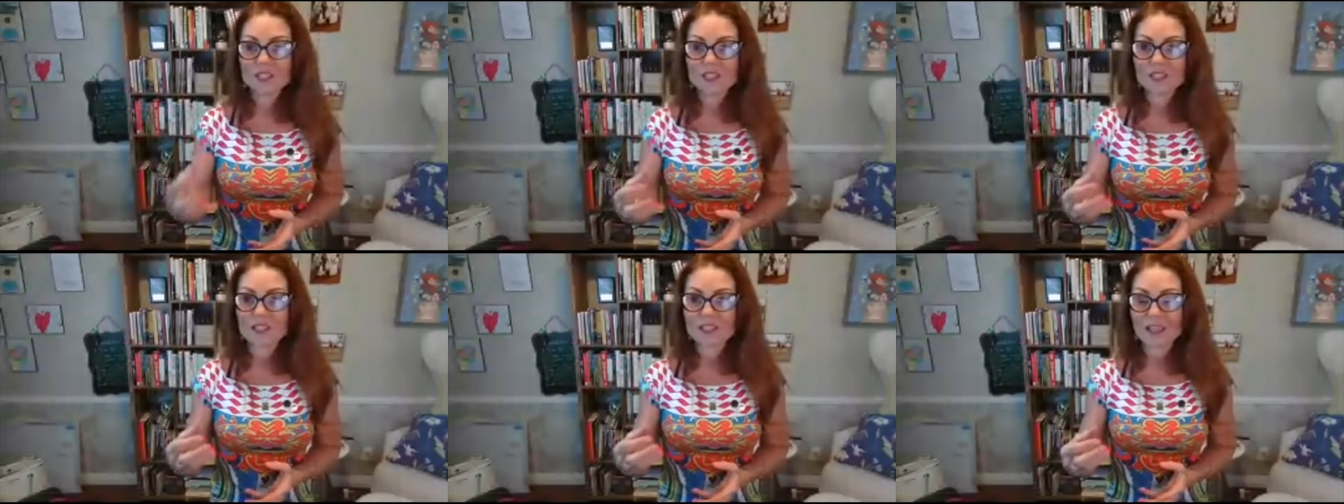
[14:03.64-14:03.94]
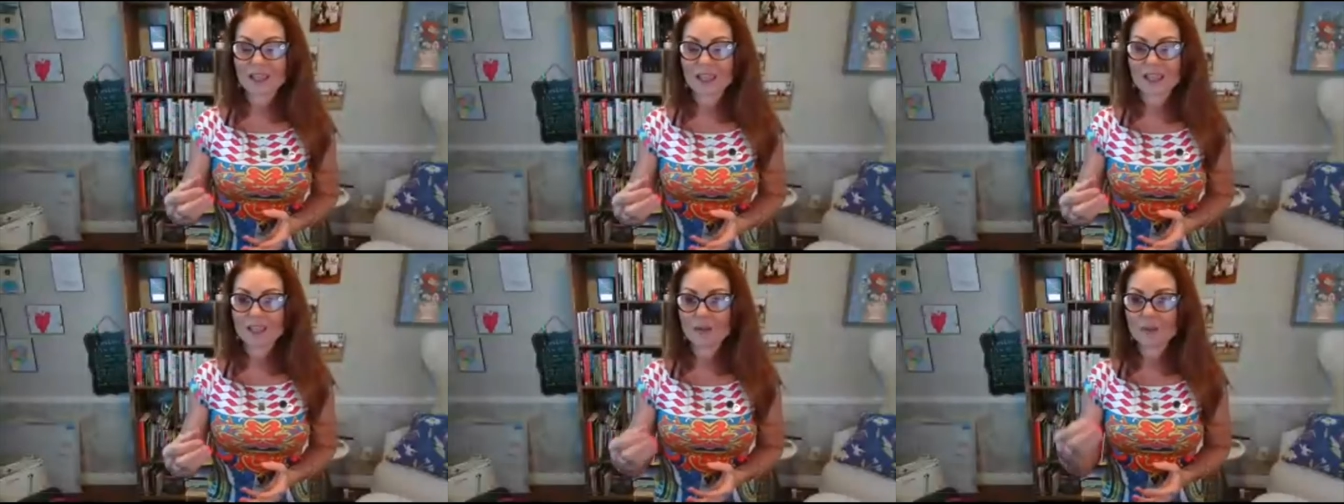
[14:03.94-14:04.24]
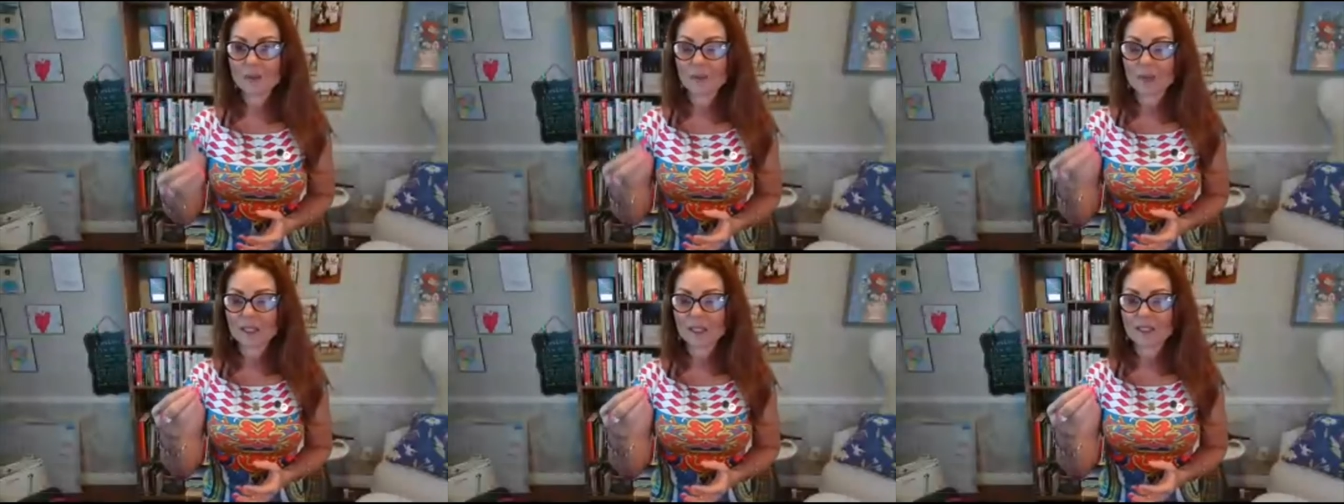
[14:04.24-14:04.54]
that's the
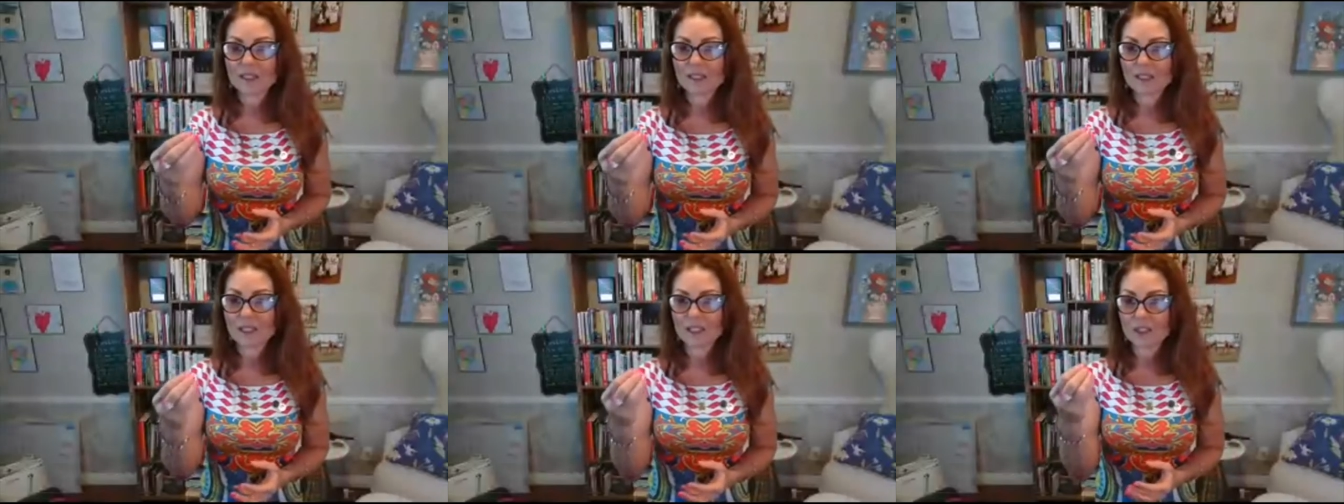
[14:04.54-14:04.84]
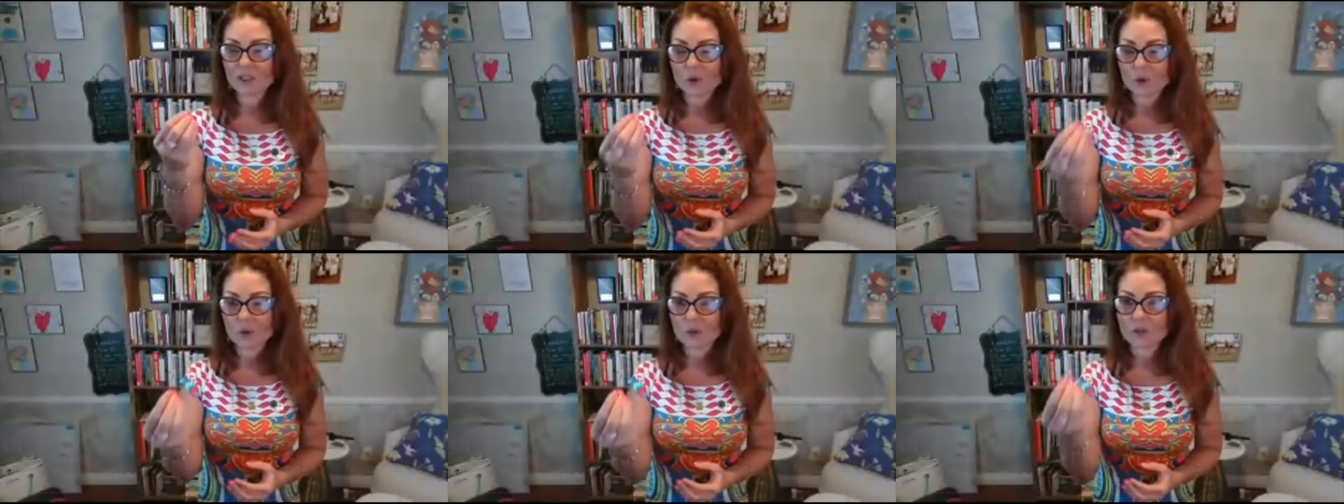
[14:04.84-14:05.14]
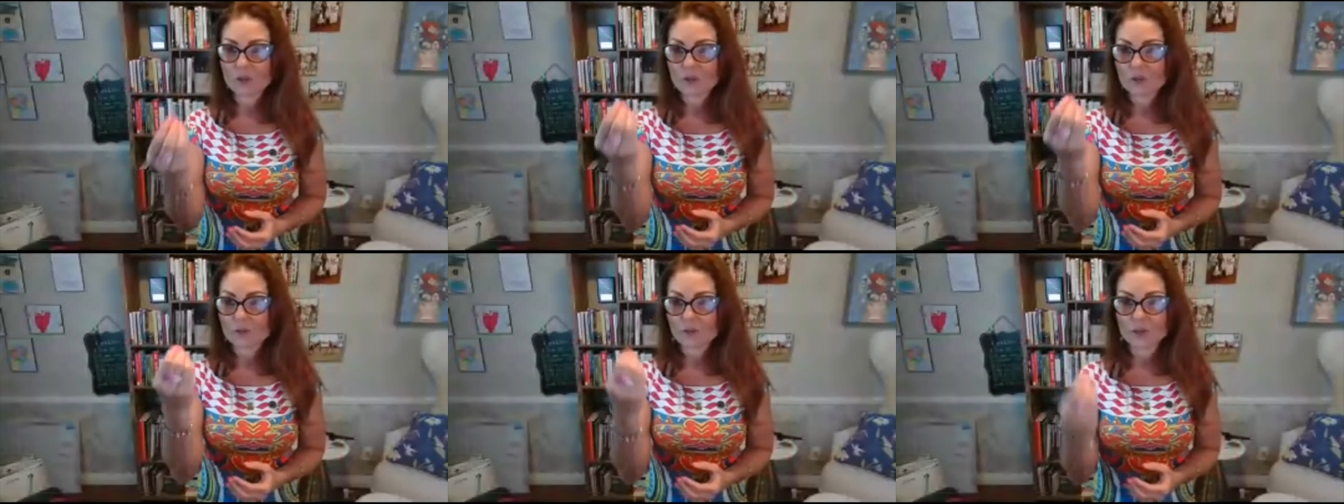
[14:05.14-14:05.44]
need and but
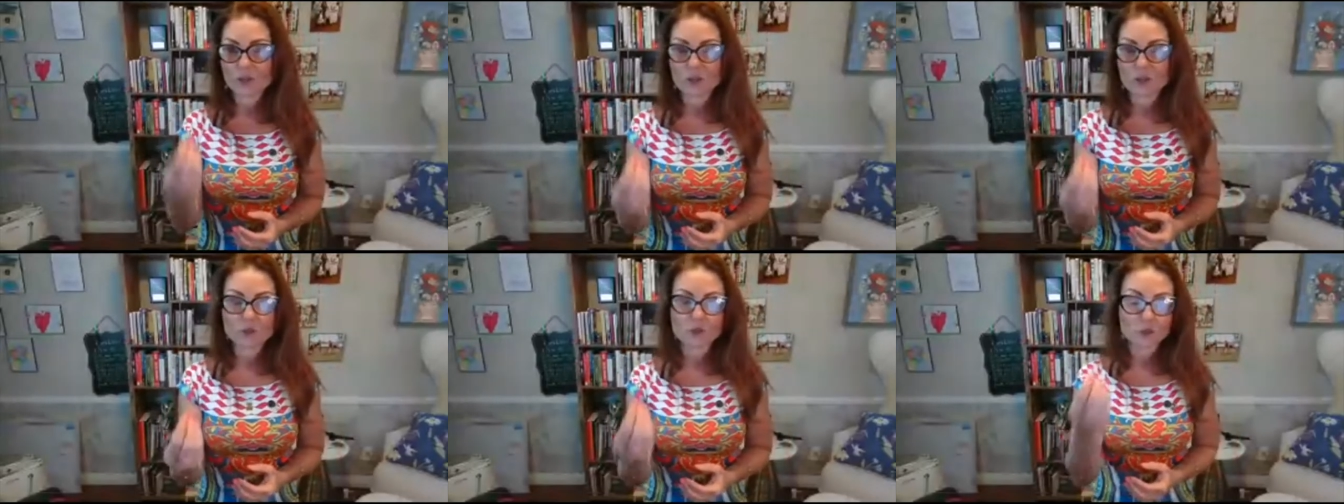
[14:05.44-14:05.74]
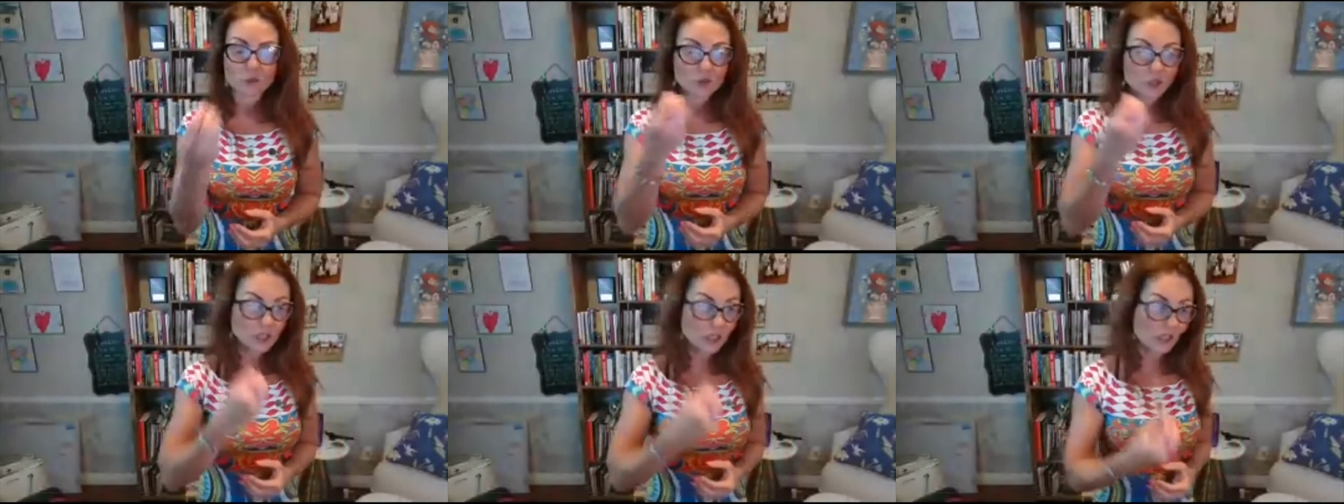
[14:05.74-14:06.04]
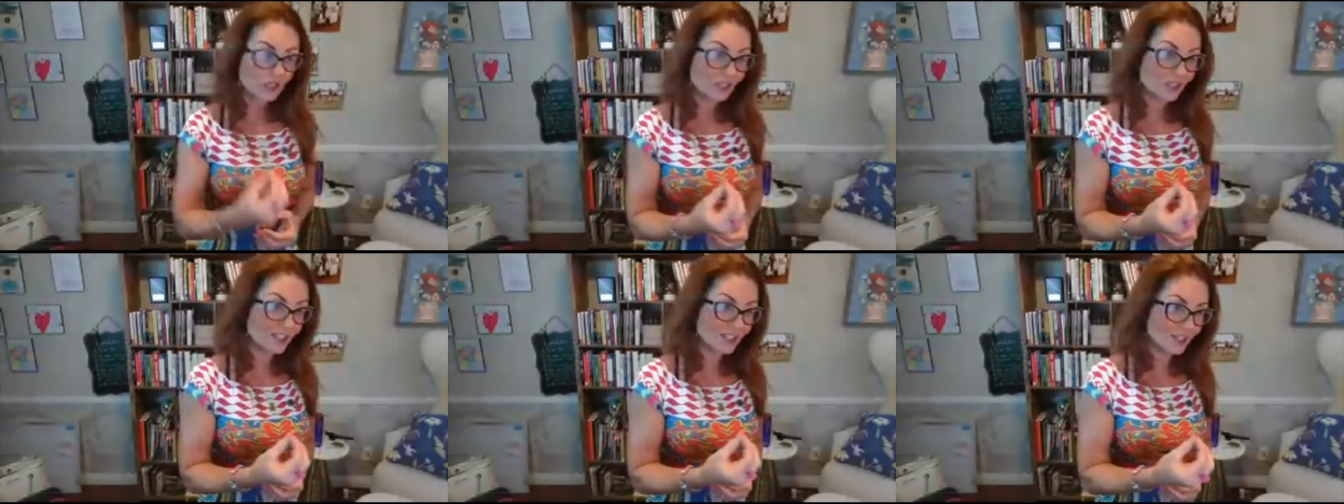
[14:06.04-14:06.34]
in order for
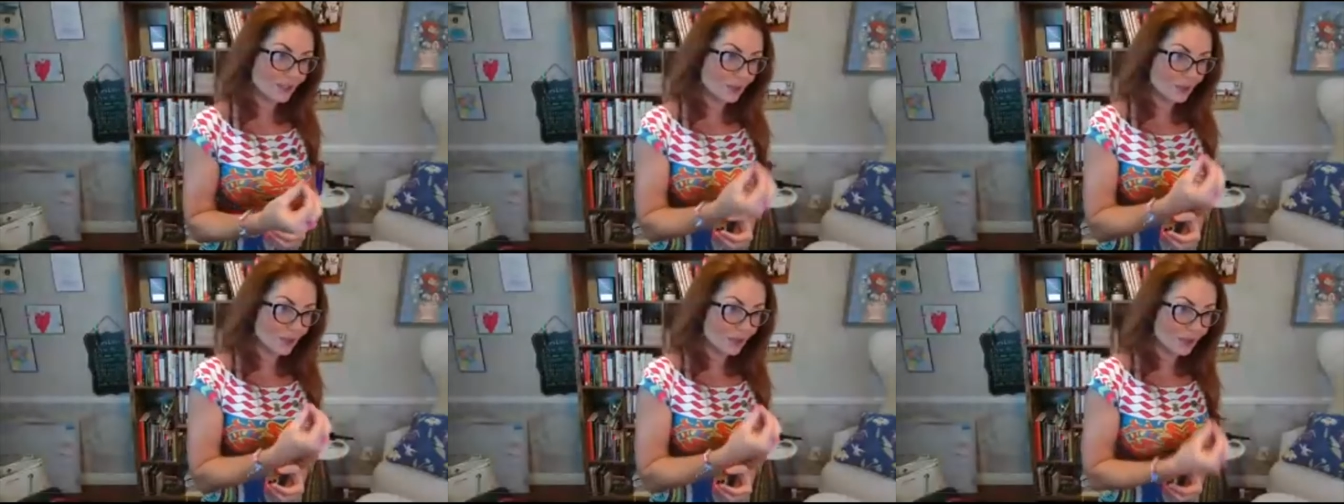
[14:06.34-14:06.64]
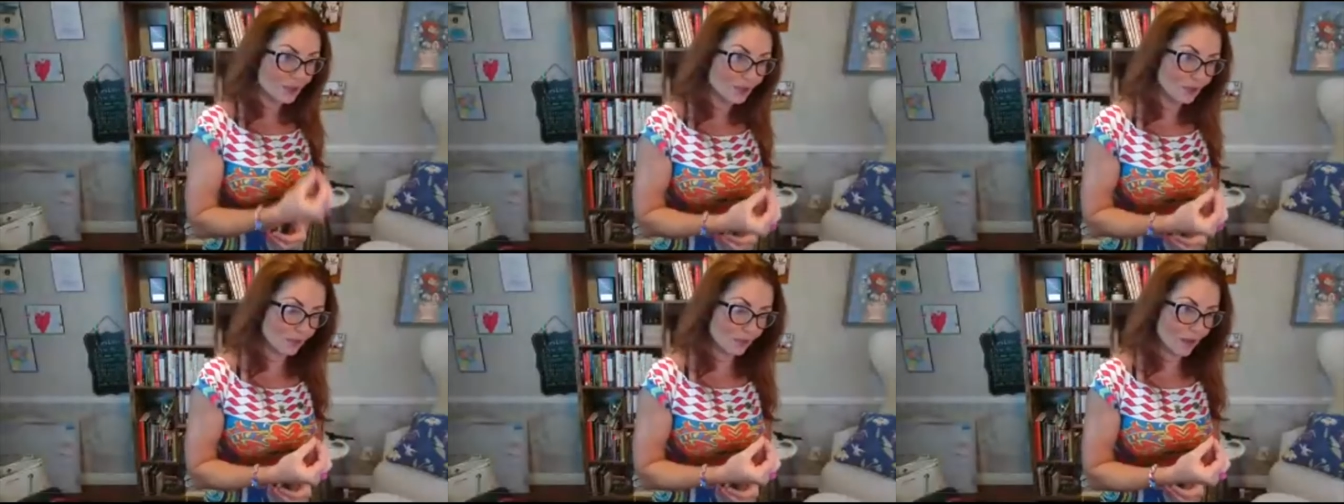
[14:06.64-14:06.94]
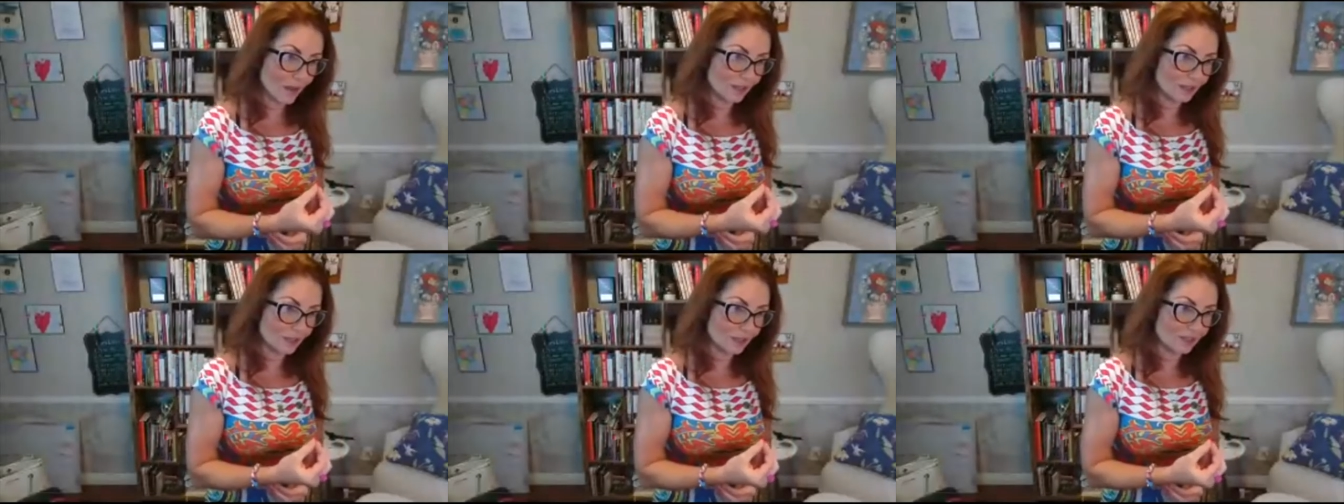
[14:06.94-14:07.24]
you to change this you
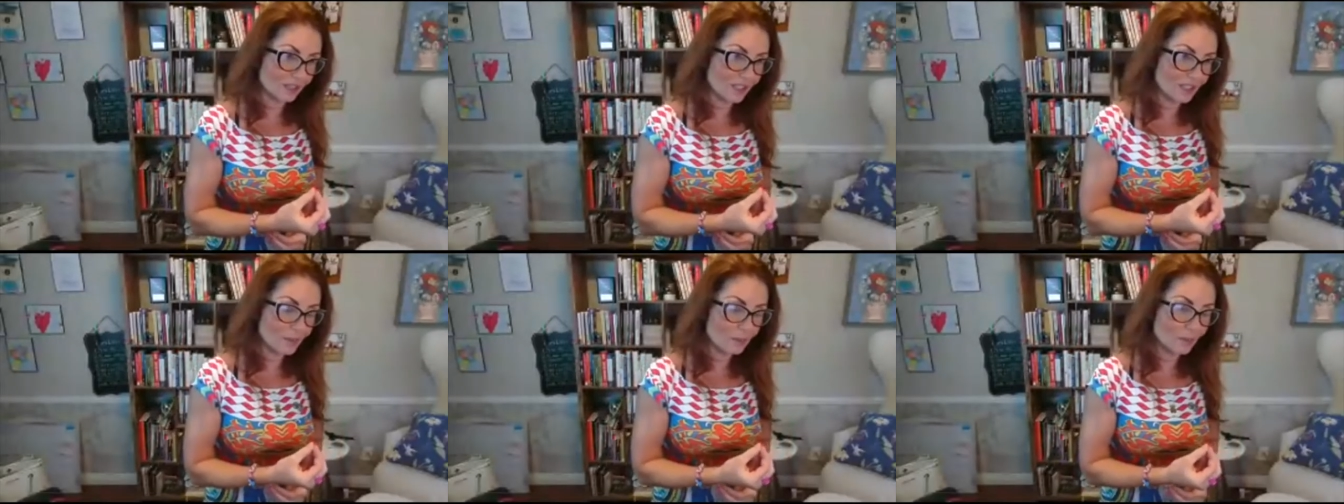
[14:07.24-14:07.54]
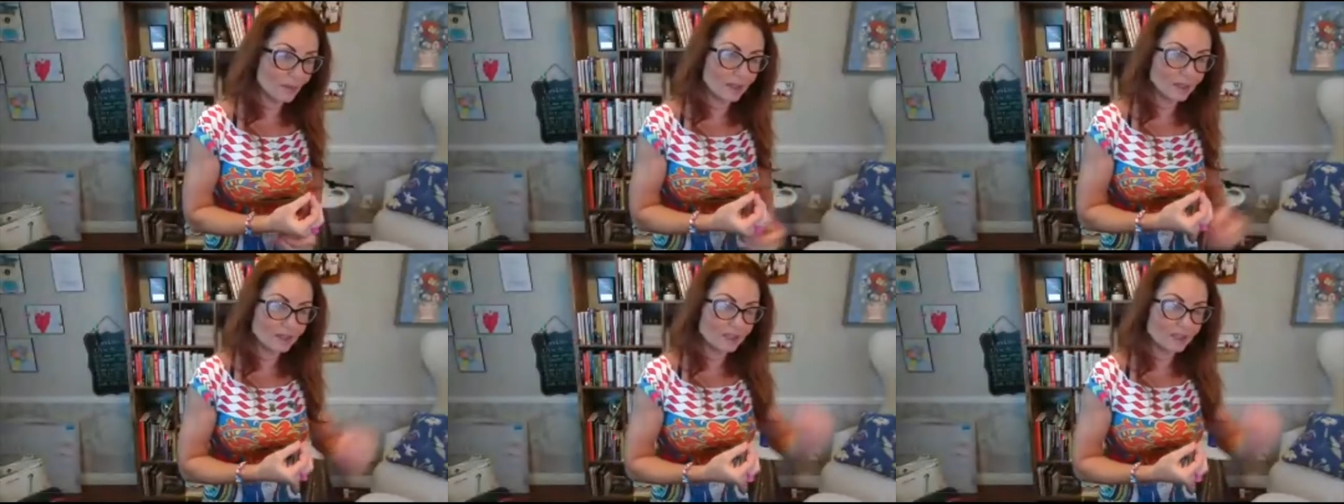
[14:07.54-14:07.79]
need to act on it